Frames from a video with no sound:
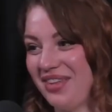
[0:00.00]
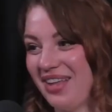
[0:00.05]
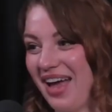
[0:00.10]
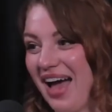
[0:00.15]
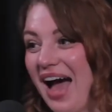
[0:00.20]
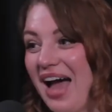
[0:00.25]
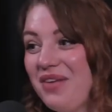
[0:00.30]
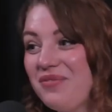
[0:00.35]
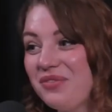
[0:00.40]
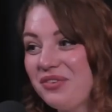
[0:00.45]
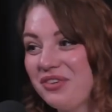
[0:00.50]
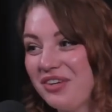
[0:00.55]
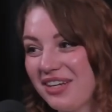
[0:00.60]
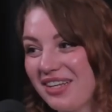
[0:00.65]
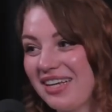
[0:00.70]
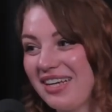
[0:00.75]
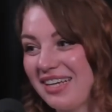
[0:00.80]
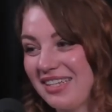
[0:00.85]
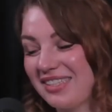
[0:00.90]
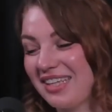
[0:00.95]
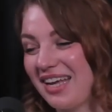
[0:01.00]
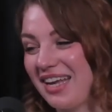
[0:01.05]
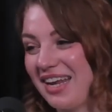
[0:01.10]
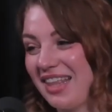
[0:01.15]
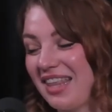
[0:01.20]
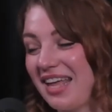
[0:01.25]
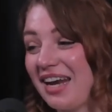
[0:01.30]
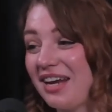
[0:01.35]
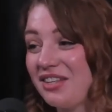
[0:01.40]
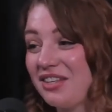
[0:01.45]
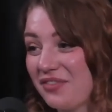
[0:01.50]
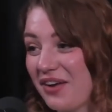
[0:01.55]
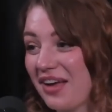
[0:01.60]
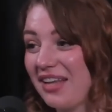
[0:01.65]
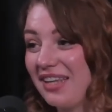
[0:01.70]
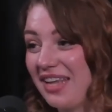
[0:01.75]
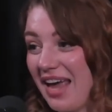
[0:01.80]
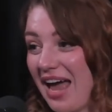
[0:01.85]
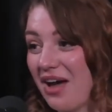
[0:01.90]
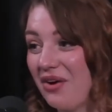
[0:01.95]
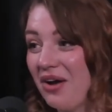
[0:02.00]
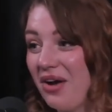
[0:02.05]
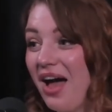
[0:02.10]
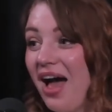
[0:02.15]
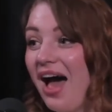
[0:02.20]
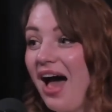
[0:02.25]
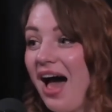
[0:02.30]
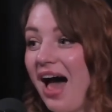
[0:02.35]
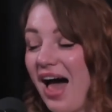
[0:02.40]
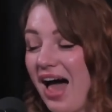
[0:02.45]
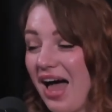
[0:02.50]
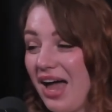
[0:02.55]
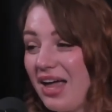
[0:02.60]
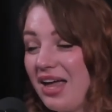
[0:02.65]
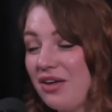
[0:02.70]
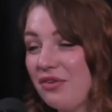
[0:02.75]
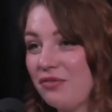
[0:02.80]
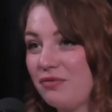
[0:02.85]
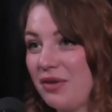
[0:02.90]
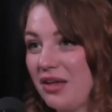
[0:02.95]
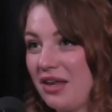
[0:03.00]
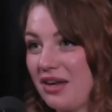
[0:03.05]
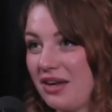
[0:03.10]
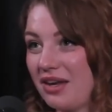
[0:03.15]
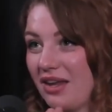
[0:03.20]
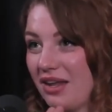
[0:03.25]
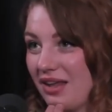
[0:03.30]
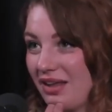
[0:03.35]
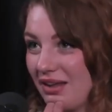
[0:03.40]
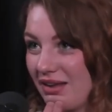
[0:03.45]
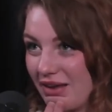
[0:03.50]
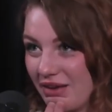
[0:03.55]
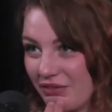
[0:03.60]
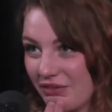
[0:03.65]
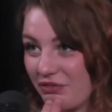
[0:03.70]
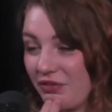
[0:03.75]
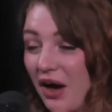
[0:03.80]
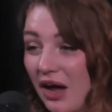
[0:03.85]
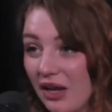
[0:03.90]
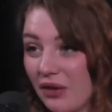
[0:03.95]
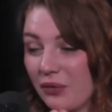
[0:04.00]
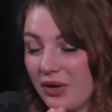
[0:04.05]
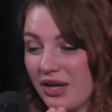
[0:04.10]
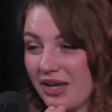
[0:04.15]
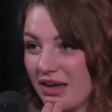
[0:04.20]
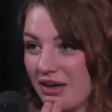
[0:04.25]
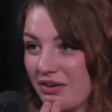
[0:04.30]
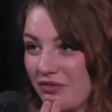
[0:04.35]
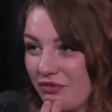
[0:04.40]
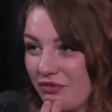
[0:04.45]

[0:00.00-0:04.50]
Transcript: I'm really excited that it's finally out. I have been following it